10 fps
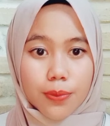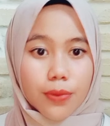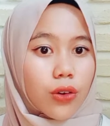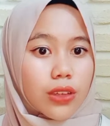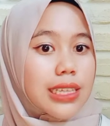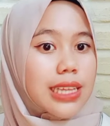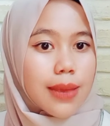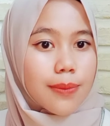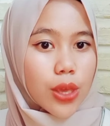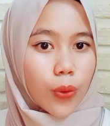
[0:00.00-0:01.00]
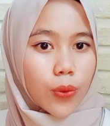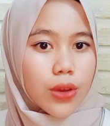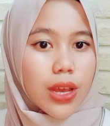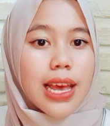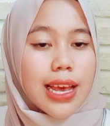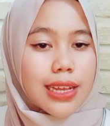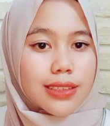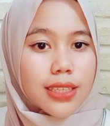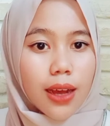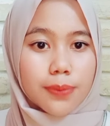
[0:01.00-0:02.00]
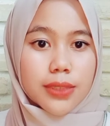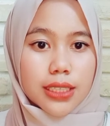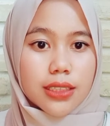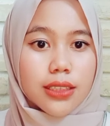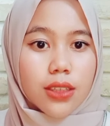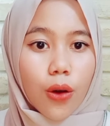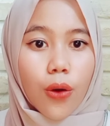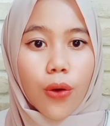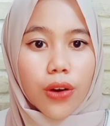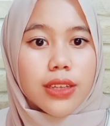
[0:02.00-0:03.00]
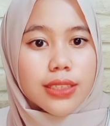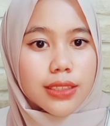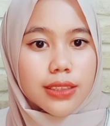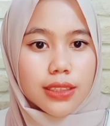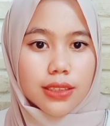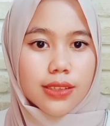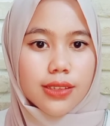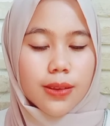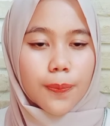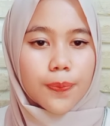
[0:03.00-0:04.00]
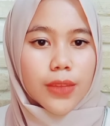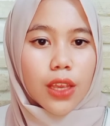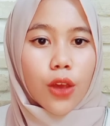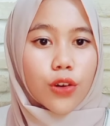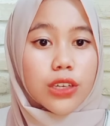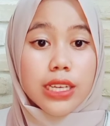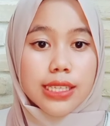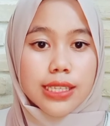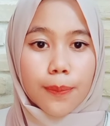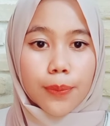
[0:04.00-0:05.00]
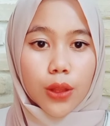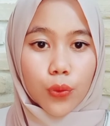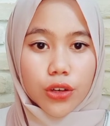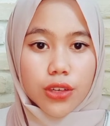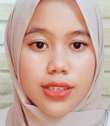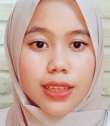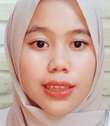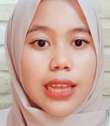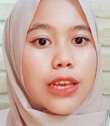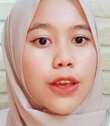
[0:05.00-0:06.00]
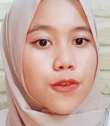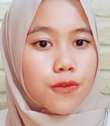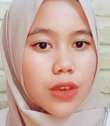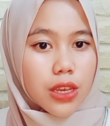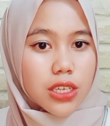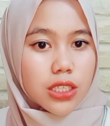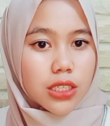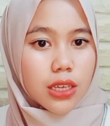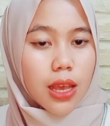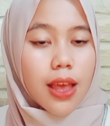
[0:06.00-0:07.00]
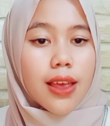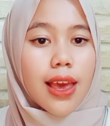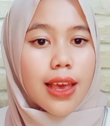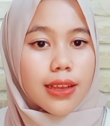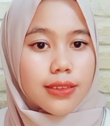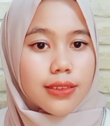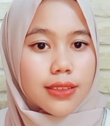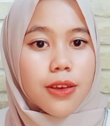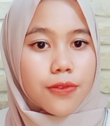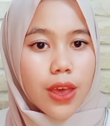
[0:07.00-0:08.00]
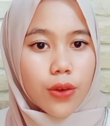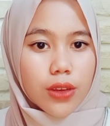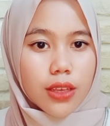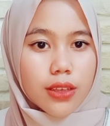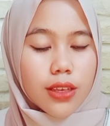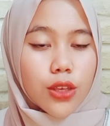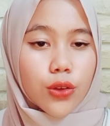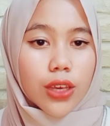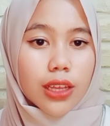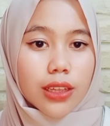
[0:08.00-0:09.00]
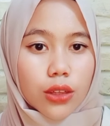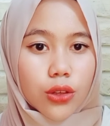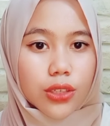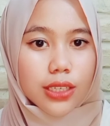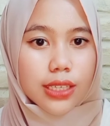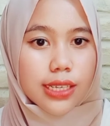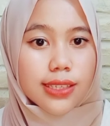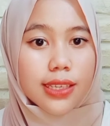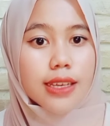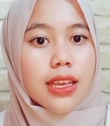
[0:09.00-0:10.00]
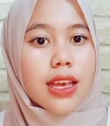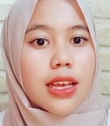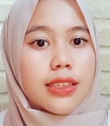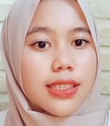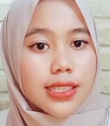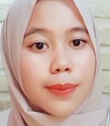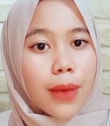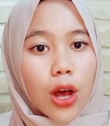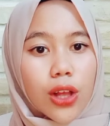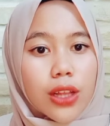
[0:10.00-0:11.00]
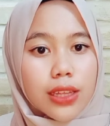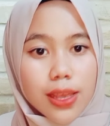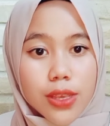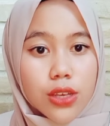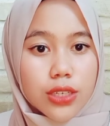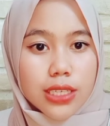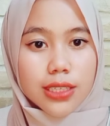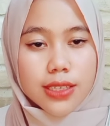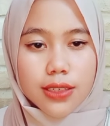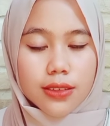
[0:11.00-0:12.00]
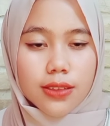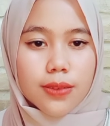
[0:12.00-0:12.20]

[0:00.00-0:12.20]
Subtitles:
labio and top teeth or dentals. For the example words like fish and very, you can look at this. This is about labiodentals.